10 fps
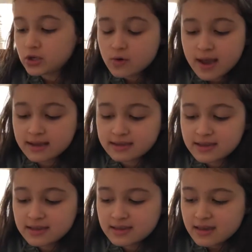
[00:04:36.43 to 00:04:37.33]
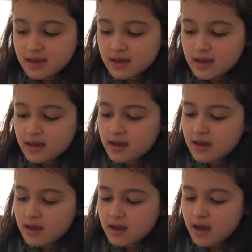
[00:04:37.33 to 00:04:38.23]
x's
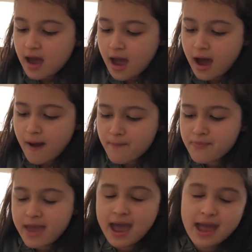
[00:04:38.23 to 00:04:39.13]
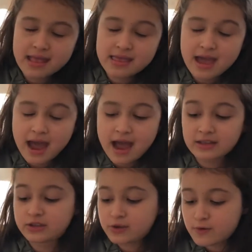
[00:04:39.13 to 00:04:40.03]
and
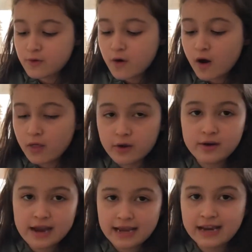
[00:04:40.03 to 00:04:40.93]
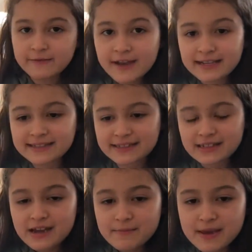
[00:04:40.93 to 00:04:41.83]
2 other negative x's,
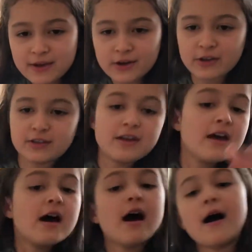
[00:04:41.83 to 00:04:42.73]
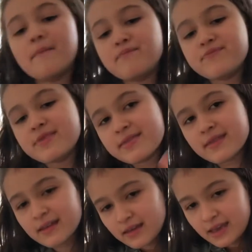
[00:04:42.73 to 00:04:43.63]
because
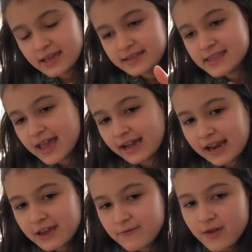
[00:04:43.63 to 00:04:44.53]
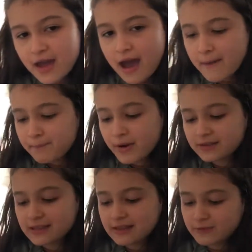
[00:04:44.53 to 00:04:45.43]
is negative and
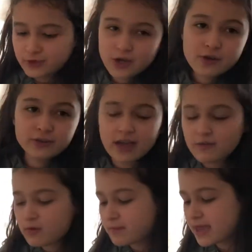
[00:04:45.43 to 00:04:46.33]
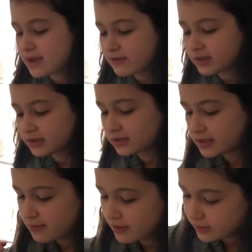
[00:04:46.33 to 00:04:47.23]
positive, so that will be equal to
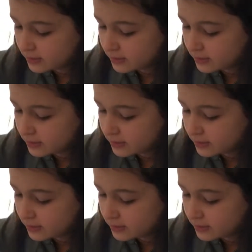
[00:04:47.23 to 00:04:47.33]
0.